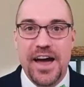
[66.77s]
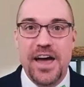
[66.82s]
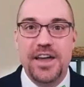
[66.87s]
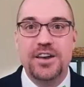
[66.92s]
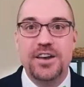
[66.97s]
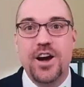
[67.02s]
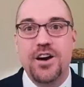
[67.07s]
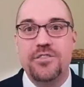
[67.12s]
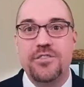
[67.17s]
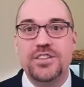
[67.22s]

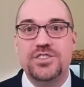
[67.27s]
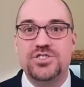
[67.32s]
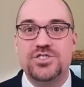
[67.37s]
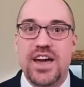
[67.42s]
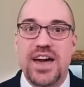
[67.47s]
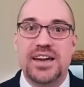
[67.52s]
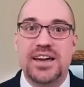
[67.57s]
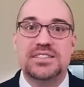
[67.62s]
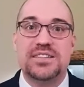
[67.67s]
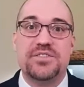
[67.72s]
ANOVA
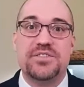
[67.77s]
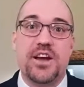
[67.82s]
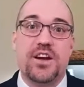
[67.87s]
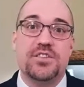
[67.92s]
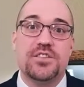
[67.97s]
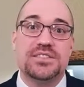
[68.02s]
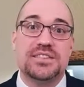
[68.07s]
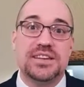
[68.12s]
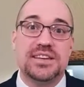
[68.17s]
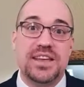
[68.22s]
checks if there
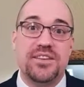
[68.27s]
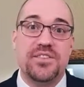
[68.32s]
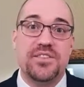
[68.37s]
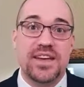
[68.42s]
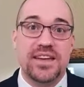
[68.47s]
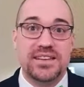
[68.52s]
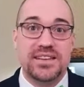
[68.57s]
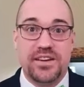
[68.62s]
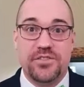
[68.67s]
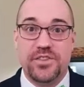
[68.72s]
are
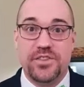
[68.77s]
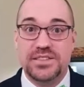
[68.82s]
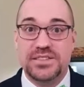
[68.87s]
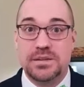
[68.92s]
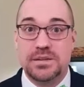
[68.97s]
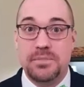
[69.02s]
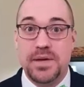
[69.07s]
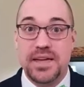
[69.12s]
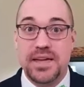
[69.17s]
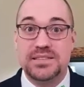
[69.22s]
significant
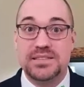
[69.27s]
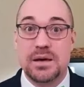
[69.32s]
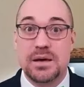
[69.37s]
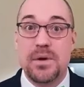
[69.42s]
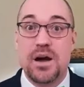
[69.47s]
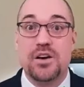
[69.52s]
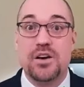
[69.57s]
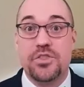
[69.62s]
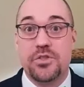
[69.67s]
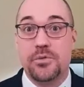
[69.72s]
differences in means
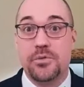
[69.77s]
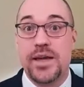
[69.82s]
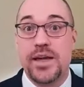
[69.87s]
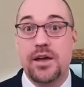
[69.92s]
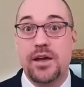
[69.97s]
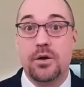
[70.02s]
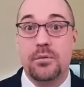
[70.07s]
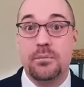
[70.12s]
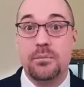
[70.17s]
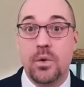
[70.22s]
among
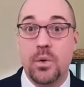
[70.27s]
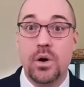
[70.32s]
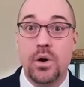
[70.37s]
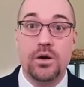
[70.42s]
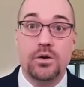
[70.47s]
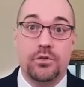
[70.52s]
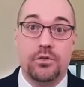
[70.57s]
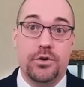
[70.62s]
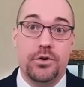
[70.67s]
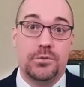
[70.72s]
three or
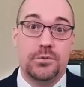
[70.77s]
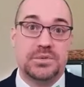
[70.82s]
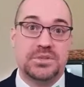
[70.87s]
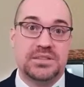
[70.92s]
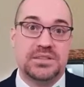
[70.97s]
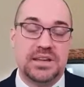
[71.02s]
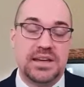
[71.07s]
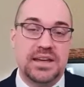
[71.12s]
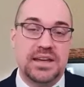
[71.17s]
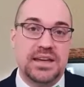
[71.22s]
more
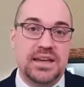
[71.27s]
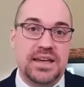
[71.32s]
groups.